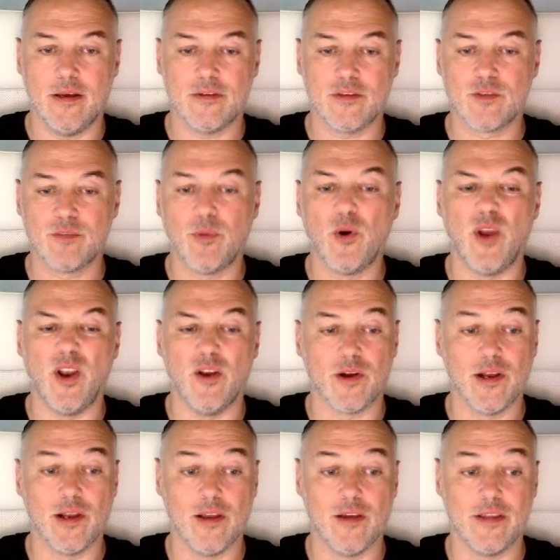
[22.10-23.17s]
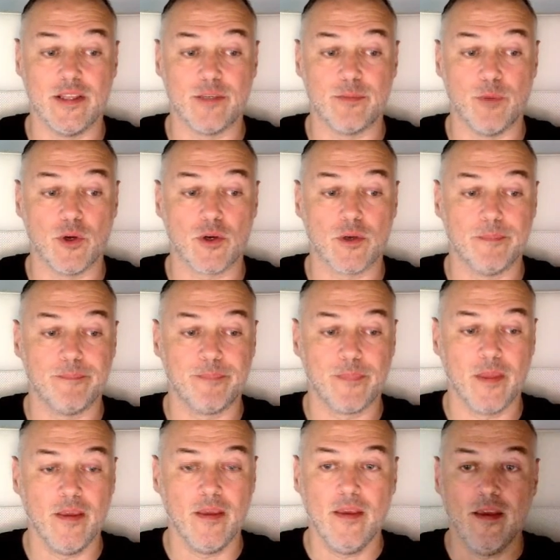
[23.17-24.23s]
Spoiler, I like this book.
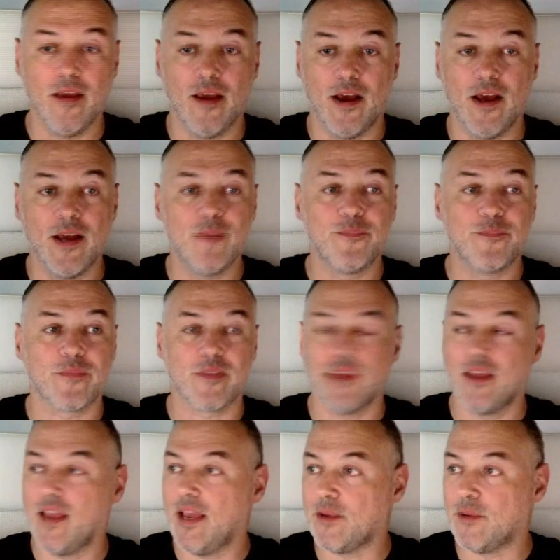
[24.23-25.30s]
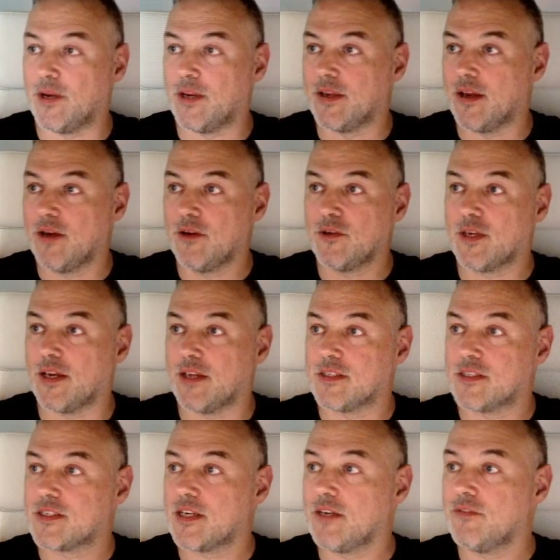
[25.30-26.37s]
Um, anyway, okay,
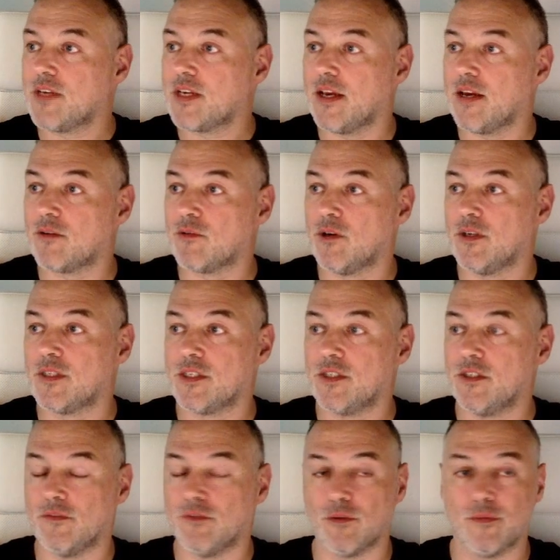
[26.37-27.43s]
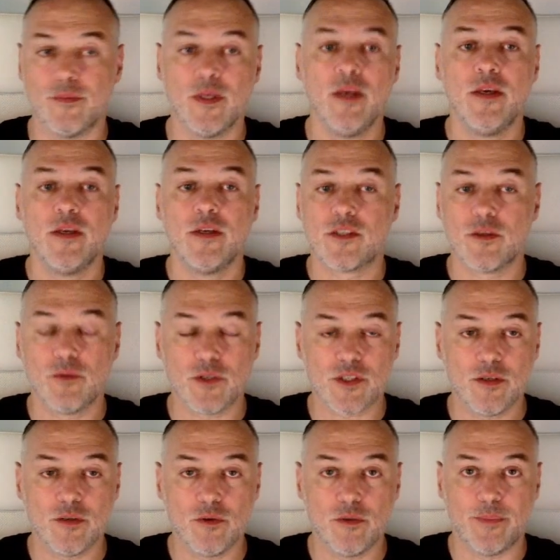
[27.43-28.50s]
Save the Cat Writes a Novel. So
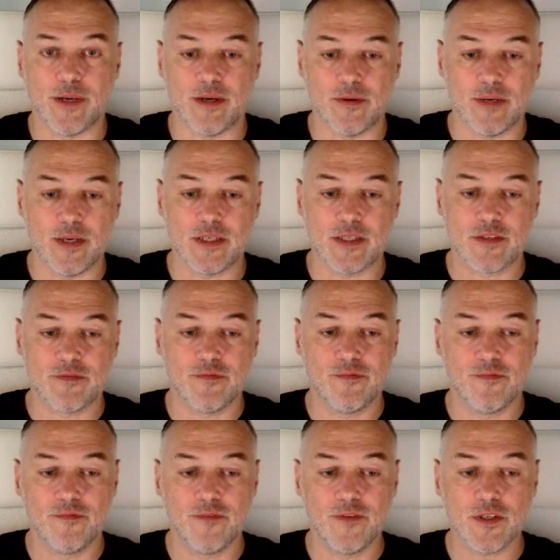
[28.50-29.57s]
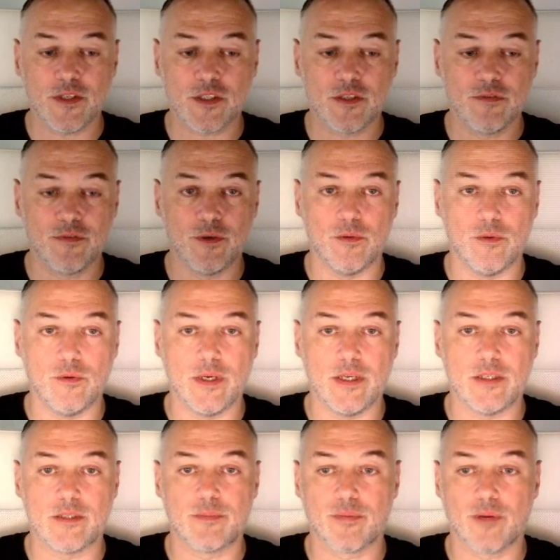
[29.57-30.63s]
what's it all about? It's first of all,
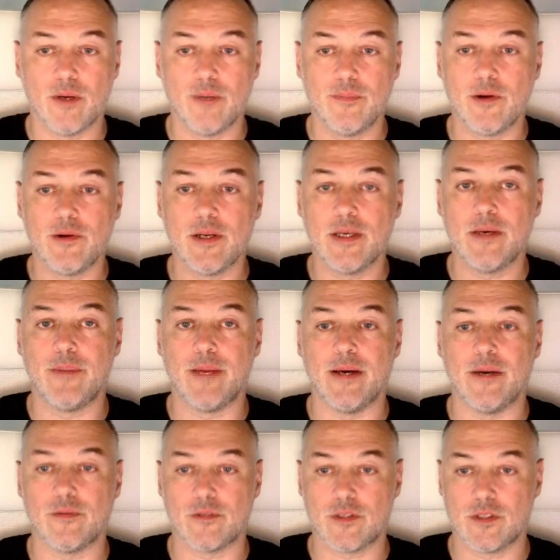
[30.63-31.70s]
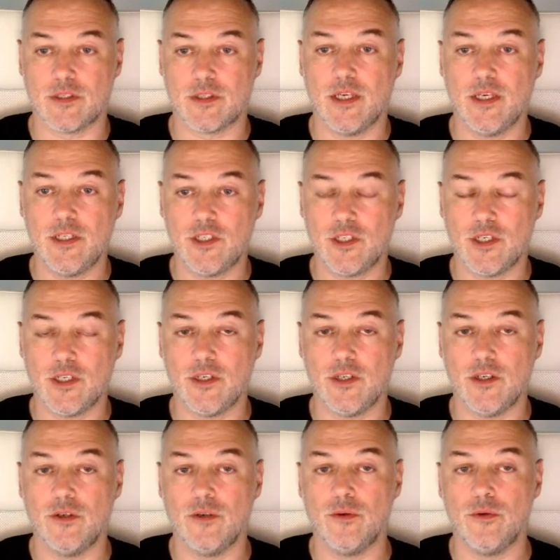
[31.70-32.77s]
it's primarily about
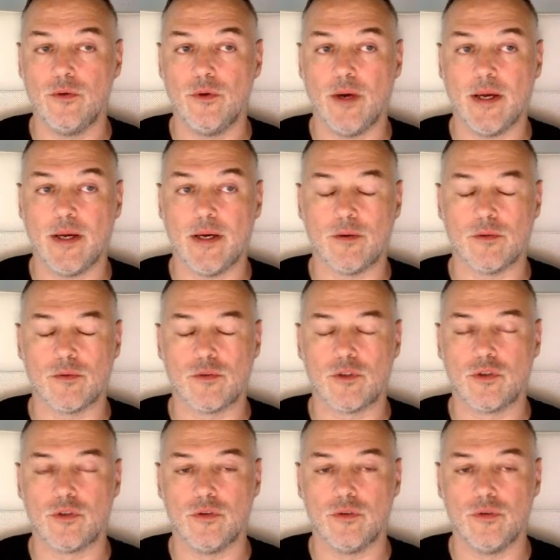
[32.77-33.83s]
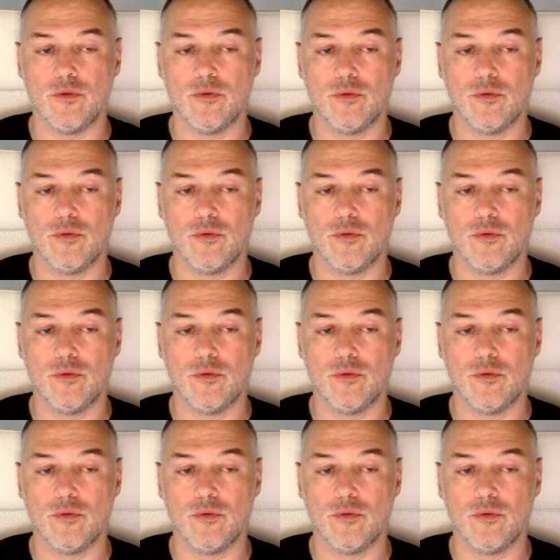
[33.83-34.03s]
teaching you how to